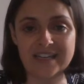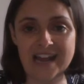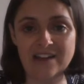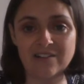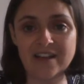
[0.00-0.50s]

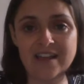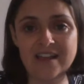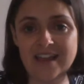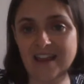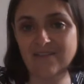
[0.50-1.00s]
now,
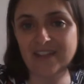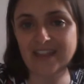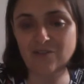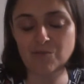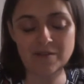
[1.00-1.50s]

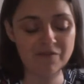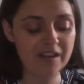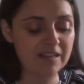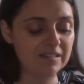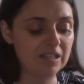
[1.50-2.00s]
everything will be
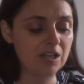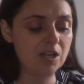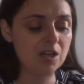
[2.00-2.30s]
fixed,